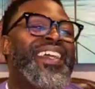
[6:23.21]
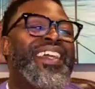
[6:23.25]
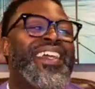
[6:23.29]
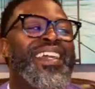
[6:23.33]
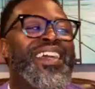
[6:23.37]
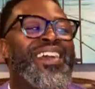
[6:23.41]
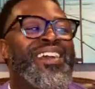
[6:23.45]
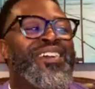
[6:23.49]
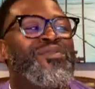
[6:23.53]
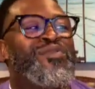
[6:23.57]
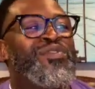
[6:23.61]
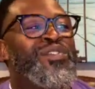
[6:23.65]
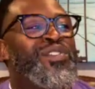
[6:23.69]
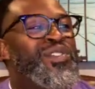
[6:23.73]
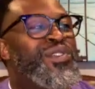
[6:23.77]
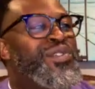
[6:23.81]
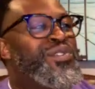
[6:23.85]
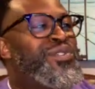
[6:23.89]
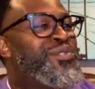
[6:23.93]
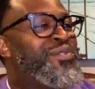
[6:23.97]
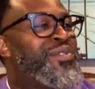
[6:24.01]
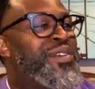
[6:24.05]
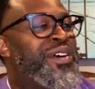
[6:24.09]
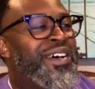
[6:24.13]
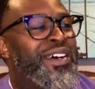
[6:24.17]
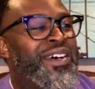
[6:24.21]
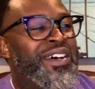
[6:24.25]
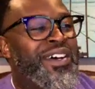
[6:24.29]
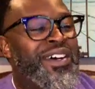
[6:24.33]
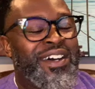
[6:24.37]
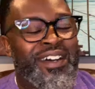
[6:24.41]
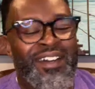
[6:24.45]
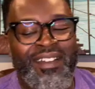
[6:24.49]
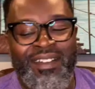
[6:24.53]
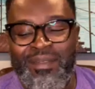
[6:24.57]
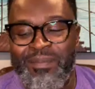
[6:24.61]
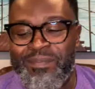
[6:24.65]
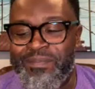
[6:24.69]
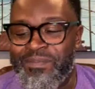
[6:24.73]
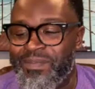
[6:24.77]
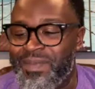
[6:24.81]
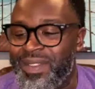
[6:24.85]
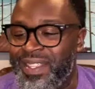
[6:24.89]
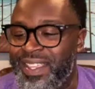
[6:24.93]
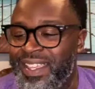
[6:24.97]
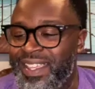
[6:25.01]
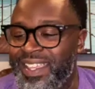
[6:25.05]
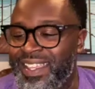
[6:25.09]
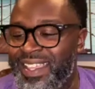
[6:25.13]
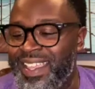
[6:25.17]
If you
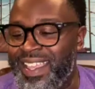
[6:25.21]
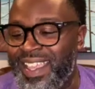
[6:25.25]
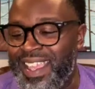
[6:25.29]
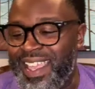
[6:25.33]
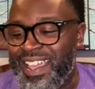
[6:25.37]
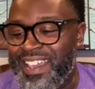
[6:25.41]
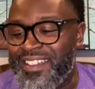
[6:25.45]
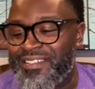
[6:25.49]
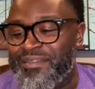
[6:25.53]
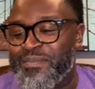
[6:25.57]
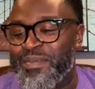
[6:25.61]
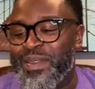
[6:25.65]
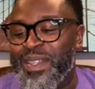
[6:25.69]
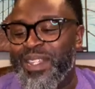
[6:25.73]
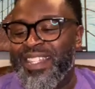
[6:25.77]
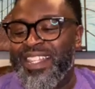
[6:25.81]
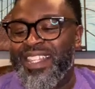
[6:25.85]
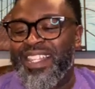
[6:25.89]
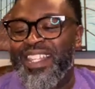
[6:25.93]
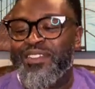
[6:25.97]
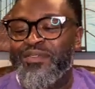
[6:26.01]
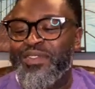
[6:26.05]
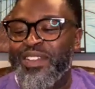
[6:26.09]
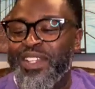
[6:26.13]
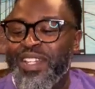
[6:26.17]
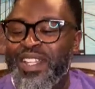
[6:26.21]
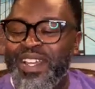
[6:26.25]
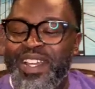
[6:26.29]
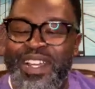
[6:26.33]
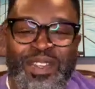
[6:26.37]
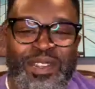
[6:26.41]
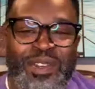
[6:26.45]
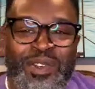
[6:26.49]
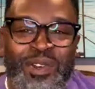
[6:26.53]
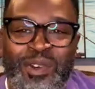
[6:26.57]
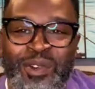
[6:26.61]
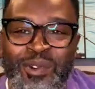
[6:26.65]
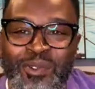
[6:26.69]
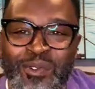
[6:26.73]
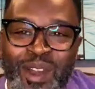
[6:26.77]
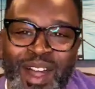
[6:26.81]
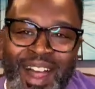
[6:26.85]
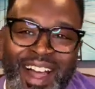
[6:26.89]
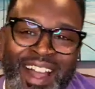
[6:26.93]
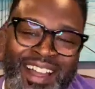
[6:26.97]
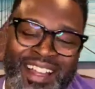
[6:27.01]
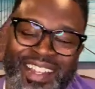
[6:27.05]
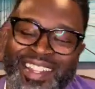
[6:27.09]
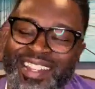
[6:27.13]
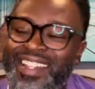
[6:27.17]
have been living under a
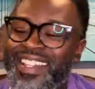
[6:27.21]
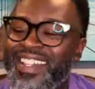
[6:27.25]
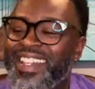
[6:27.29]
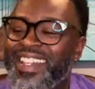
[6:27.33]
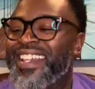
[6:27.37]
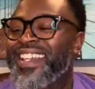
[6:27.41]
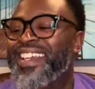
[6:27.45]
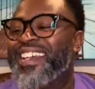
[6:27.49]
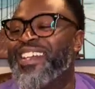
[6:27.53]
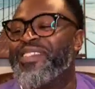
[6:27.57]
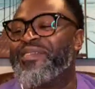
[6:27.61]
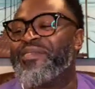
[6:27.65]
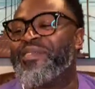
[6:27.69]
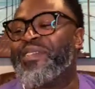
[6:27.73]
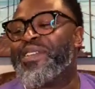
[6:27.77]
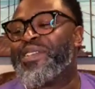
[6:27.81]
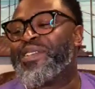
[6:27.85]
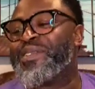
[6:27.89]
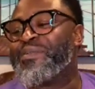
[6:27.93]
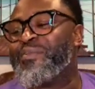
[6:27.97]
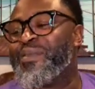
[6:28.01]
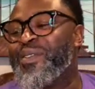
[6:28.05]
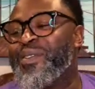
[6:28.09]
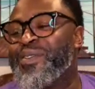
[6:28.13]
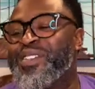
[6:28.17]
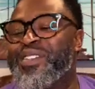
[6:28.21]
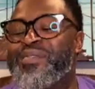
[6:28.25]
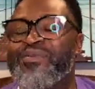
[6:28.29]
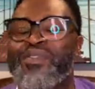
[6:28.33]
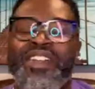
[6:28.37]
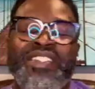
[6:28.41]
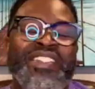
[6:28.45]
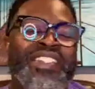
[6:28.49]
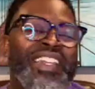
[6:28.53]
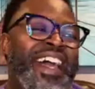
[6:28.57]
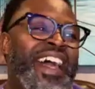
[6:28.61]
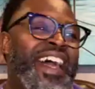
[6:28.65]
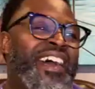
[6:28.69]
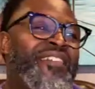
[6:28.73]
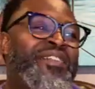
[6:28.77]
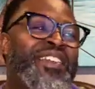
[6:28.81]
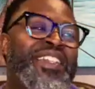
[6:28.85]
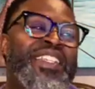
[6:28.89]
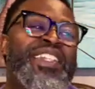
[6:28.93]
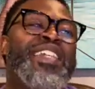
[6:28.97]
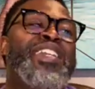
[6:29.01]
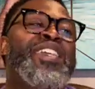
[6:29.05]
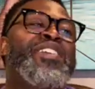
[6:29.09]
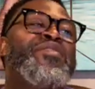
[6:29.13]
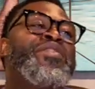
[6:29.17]
rock, which most of us
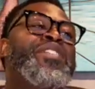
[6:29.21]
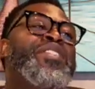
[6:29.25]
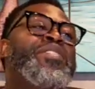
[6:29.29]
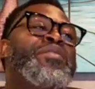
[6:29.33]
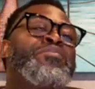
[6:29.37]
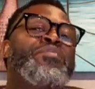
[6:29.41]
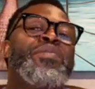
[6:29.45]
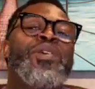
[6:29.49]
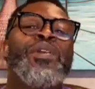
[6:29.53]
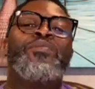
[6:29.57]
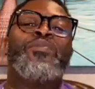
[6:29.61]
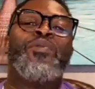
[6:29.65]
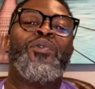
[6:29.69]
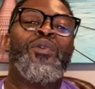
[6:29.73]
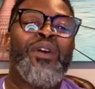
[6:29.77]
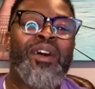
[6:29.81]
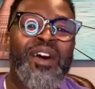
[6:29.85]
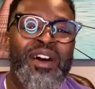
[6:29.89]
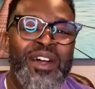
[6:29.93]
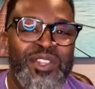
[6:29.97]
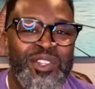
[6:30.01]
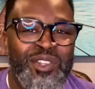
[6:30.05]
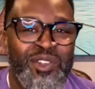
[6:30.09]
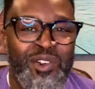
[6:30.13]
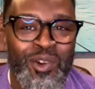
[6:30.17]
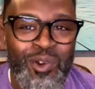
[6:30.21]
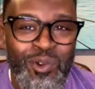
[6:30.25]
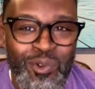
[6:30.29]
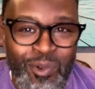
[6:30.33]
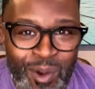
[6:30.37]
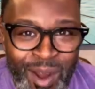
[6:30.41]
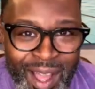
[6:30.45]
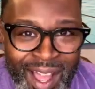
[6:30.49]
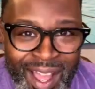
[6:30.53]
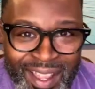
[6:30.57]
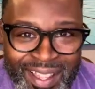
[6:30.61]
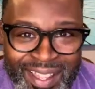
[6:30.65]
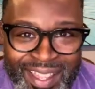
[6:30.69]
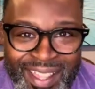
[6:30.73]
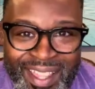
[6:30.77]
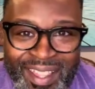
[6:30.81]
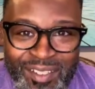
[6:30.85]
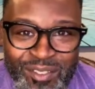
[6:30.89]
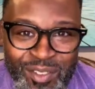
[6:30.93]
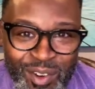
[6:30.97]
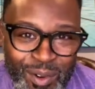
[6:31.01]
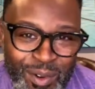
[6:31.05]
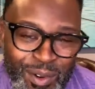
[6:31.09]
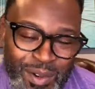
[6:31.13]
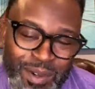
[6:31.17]
haven't, even the people under a rock have
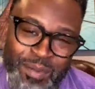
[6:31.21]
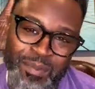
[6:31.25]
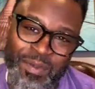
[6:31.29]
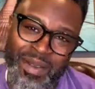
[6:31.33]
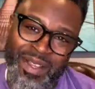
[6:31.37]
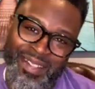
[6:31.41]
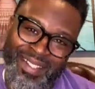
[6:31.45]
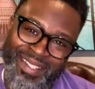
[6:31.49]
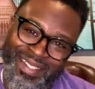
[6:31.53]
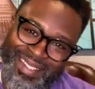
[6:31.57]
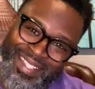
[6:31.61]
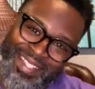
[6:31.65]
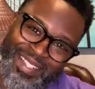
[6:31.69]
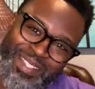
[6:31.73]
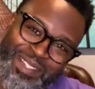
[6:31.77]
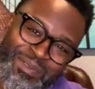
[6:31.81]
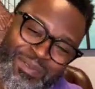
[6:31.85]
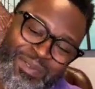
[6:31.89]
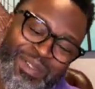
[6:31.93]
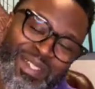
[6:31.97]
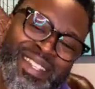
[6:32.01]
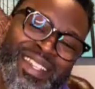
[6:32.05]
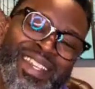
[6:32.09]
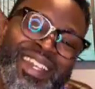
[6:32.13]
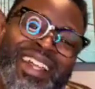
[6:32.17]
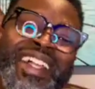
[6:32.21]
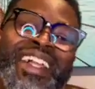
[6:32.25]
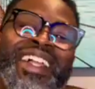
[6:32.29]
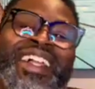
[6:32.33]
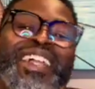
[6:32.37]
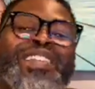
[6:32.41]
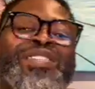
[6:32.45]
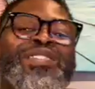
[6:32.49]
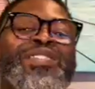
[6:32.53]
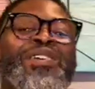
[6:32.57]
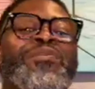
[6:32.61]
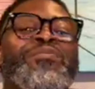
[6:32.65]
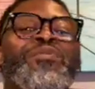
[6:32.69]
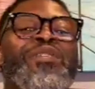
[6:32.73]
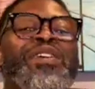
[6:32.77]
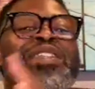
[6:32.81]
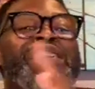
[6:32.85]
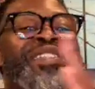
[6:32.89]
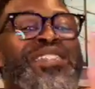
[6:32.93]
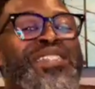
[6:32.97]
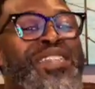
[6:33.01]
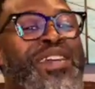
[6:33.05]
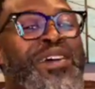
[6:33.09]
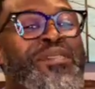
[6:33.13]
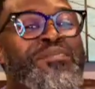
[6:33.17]
heard of this one. So I'm going to
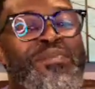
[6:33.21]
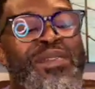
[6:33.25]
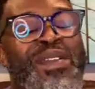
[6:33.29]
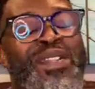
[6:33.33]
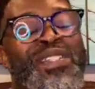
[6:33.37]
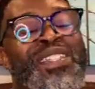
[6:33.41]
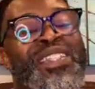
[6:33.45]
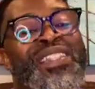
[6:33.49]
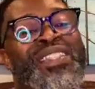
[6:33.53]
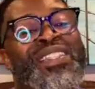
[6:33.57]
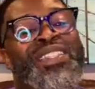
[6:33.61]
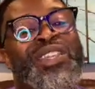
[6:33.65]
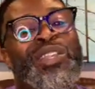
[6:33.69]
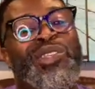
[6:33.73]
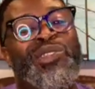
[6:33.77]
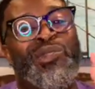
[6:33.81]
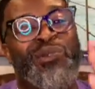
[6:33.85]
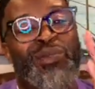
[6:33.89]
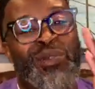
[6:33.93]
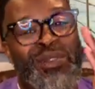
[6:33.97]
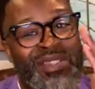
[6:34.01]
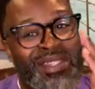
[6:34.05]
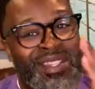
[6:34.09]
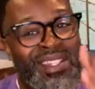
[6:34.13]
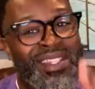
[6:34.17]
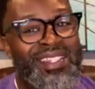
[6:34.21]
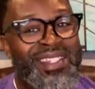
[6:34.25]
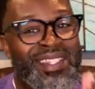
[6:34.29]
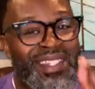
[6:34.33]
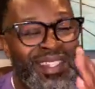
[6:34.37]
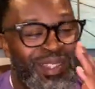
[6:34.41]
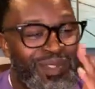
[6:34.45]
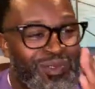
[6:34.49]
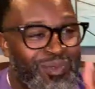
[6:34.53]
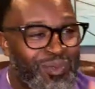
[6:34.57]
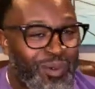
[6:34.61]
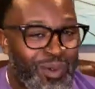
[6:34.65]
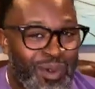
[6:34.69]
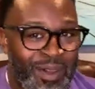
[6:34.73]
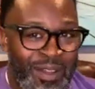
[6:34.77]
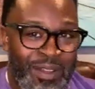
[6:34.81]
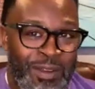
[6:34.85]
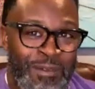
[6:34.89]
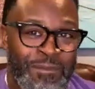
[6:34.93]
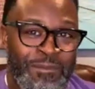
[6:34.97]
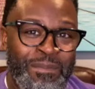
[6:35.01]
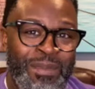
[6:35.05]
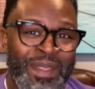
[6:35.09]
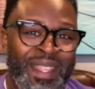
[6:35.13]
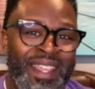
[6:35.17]
jump into this one. This is
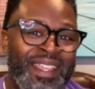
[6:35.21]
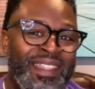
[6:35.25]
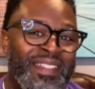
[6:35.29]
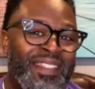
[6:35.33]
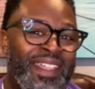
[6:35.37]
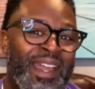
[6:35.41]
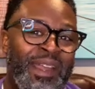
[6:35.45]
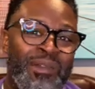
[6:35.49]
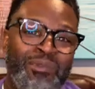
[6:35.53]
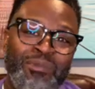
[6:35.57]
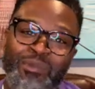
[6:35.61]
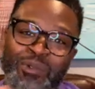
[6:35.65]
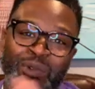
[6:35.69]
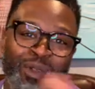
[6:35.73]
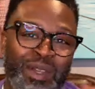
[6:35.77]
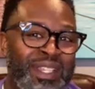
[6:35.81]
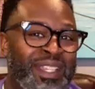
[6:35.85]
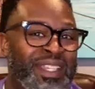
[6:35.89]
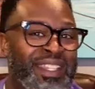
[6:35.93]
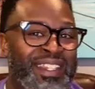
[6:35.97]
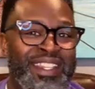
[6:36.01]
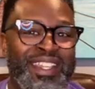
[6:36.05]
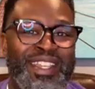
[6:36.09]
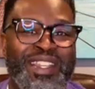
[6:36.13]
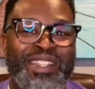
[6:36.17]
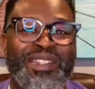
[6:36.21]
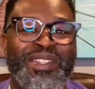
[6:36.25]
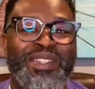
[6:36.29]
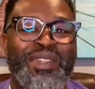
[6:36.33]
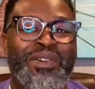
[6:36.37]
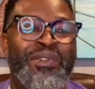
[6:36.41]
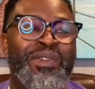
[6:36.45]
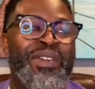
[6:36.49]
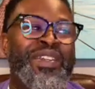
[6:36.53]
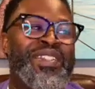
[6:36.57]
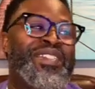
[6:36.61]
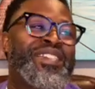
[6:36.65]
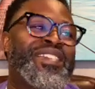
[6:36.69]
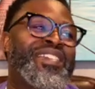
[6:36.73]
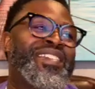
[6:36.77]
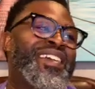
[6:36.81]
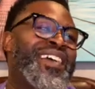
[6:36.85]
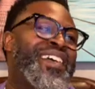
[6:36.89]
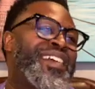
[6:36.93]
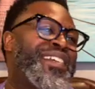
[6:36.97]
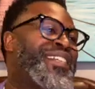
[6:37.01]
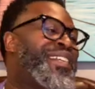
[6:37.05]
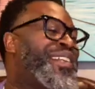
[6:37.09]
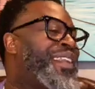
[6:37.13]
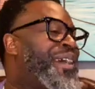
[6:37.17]
one that really needs no
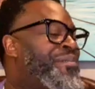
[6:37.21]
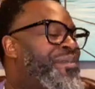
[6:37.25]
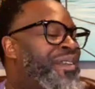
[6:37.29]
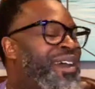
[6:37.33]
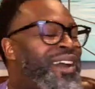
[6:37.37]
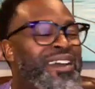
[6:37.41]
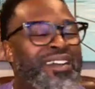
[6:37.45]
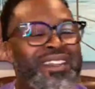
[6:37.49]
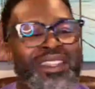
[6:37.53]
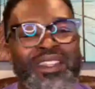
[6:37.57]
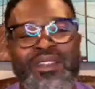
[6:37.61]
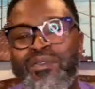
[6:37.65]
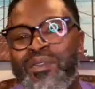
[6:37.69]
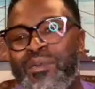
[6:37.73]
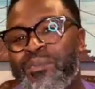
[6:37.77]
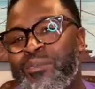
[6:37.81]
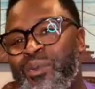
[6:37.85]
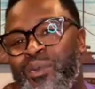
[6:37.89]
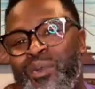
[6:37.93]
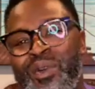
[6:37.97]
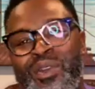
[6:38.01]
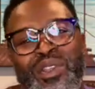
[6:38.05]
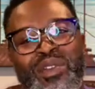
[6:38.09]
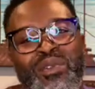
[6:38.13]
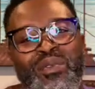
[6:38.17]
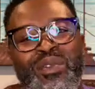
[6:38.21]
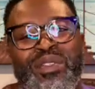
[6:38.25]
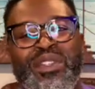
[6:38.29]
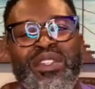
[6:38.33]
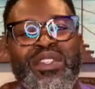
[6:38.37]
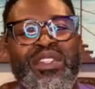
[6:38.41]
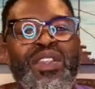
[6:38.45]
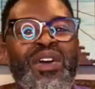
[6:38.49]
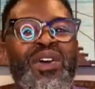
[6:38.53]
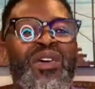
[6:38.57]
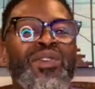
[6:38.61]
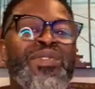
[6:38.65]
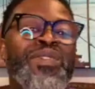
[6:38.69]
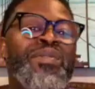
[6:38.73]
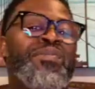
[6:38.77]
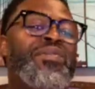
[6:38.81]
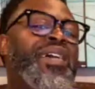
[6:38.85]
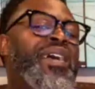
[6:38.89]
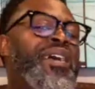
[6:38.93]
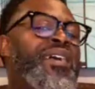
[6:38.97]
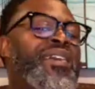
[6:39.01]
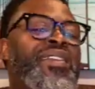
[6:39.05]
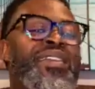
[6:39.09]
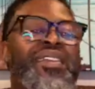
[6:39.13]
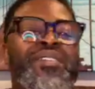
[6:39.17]
introduction. I'm not going to even bore you with the notes. I'm
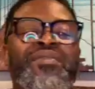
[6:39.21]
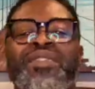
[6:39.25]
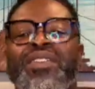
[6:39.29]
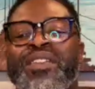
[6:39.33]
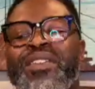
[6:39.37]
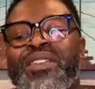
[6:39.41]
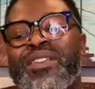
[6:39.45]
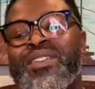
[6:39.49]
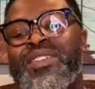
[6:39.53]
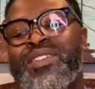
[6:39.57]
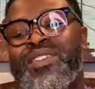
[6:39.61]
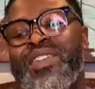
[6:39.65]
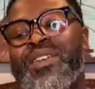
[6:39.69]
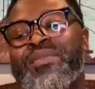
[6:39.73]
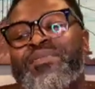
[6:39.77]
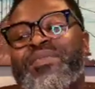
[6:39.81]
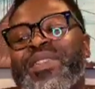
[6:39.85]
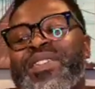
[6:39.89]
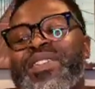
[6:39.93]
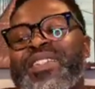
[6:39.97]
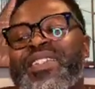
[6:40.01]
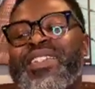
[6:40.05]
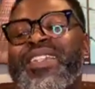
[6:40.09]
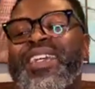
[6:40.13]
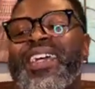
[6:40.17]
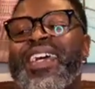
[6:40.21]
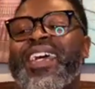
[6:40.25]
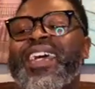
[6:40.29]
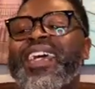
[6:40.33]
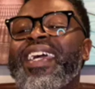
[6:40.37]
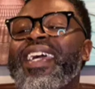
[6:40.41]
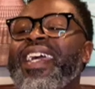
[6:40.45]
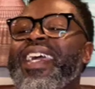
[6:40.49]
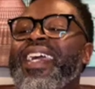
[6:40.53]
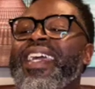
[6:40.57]
not going to even jump into that.